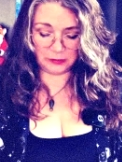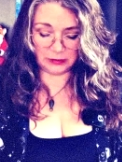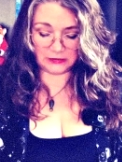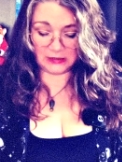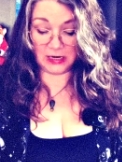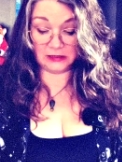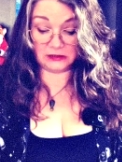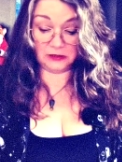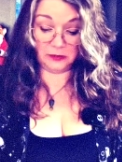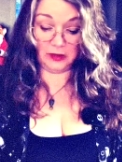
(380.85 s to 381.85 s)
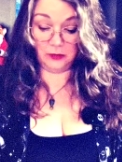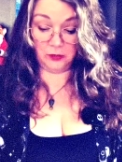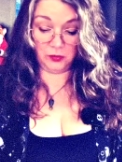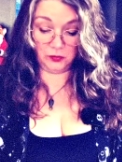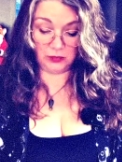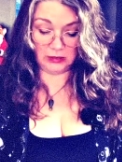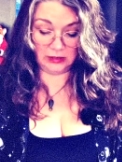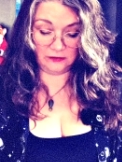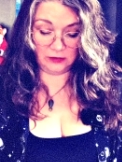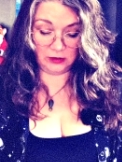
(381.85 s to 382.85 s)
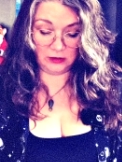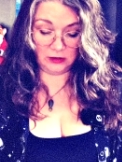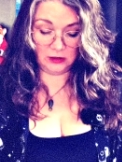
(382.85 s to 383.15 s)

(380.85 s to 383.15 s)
been tainted by the world we live in.